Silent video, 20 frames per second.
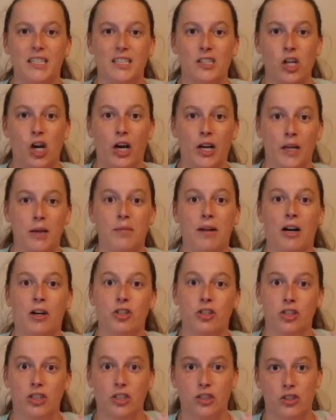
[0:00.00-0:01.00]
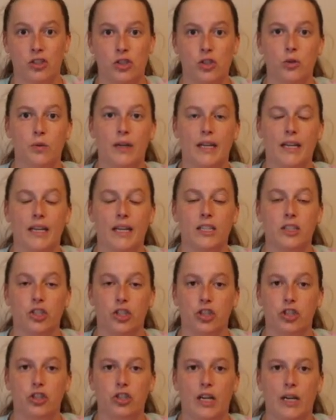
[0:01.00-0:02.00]
talking about doing
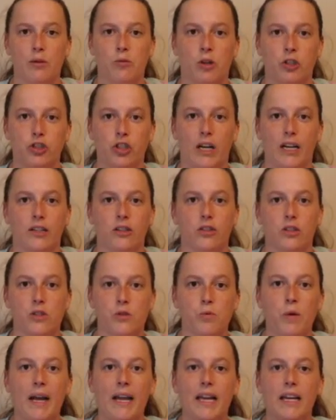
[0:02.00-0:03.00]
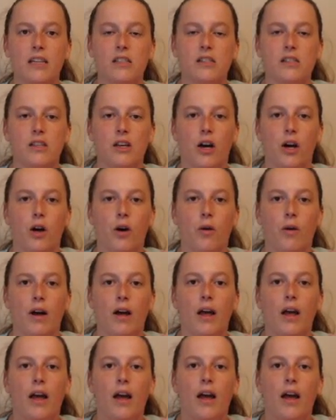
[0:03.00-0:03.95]
endurance training while trying to lose weight. So,